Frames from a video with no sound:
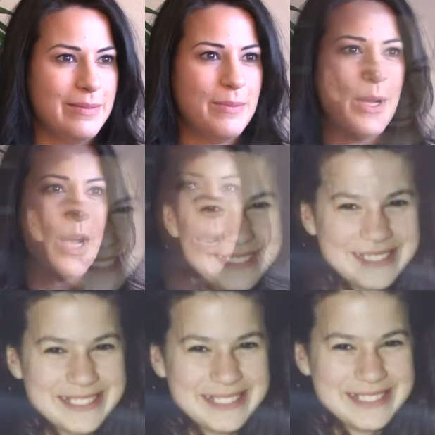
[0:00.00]
I
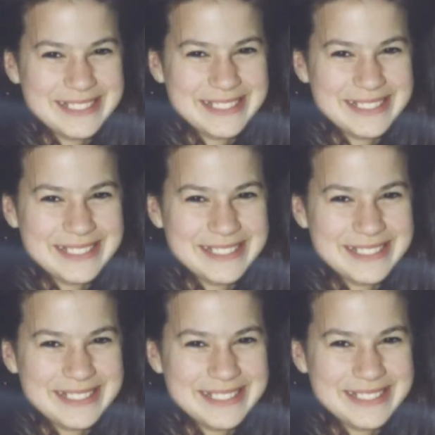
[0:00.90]
remember going home
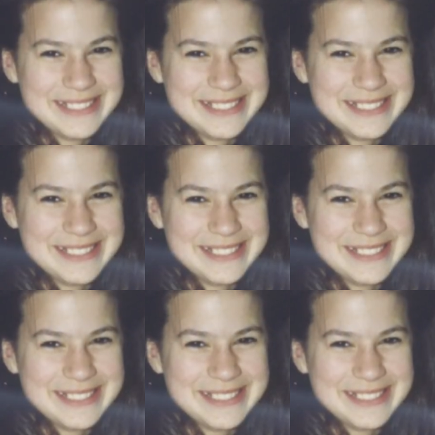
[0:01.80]
feeling like, ugh,
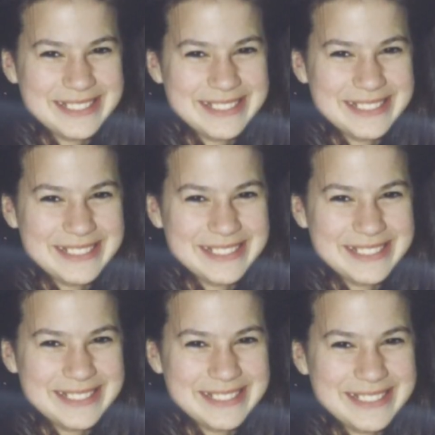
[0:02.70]
no
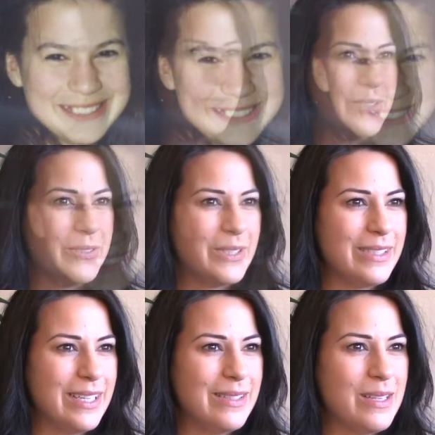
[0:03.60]
more school, it's the first
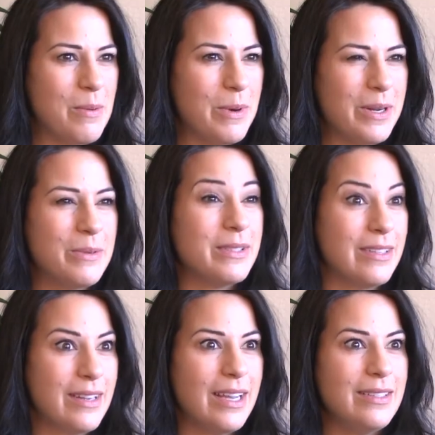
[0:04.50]
day of summer, and it was
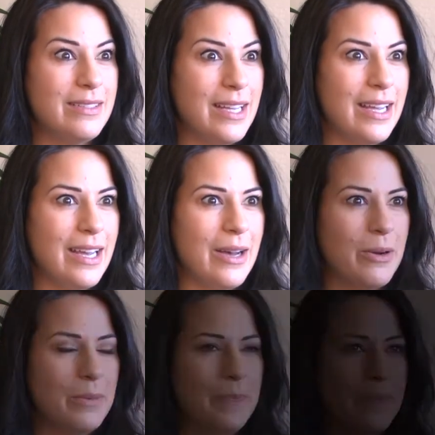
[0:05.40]
a nice day out.